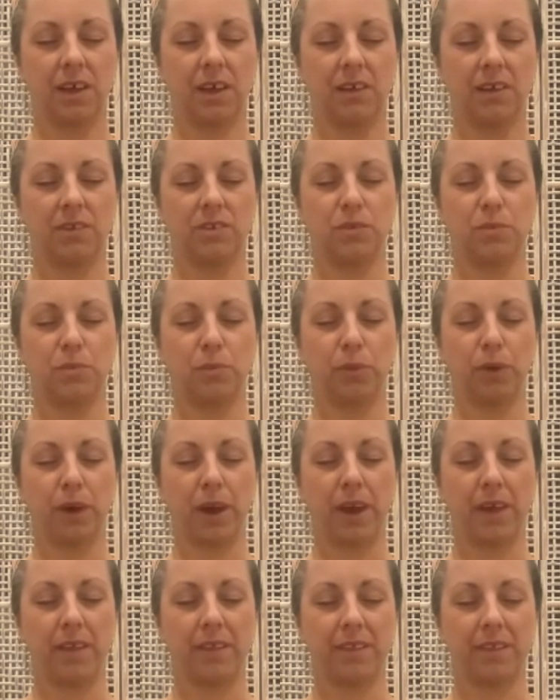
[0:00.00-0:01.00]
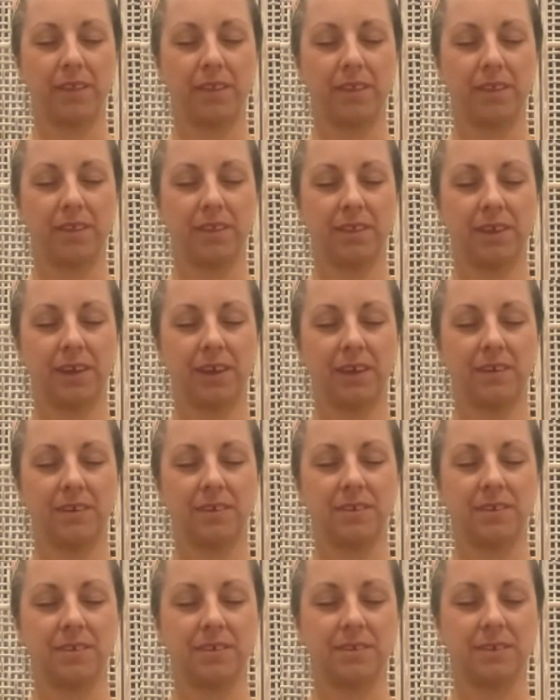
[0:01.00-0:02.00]
and to breath and
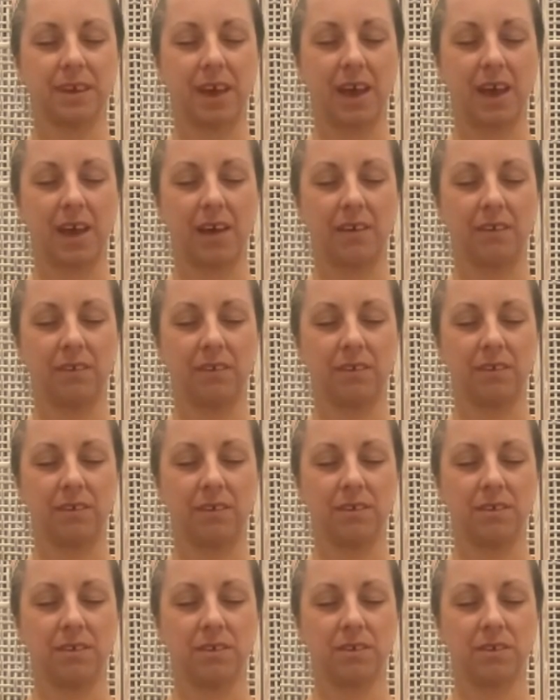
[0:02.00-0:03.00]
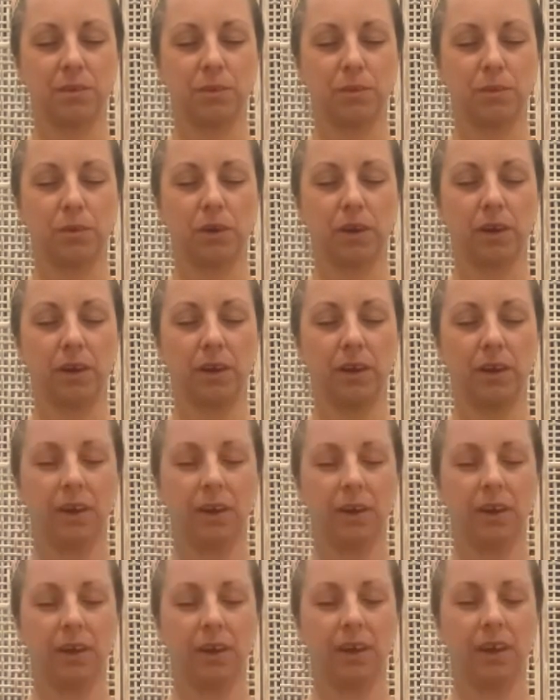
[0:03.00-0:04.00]
to sound. So what
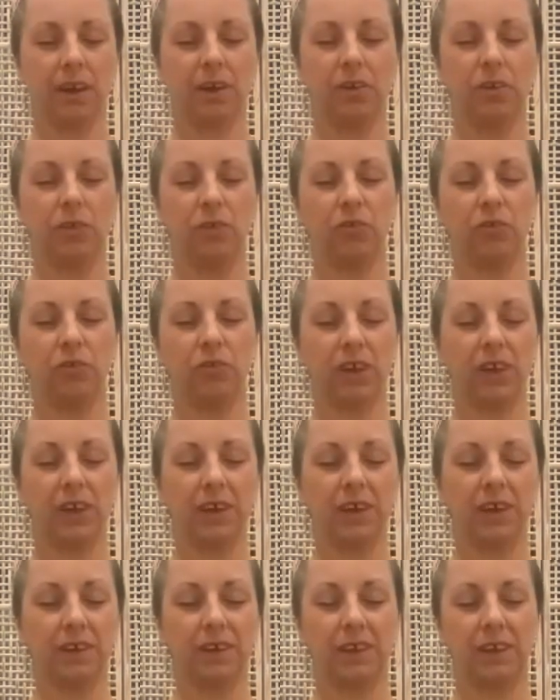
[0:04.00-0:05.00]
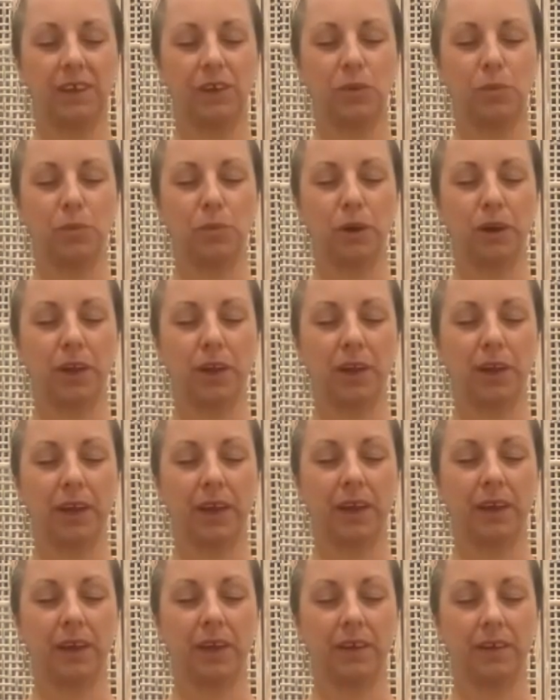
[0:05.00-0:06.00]
can you feel in your
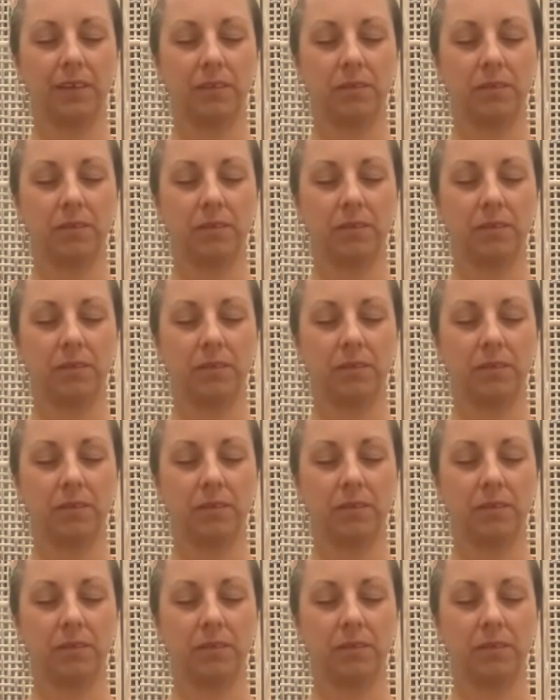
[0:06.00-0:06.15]
body?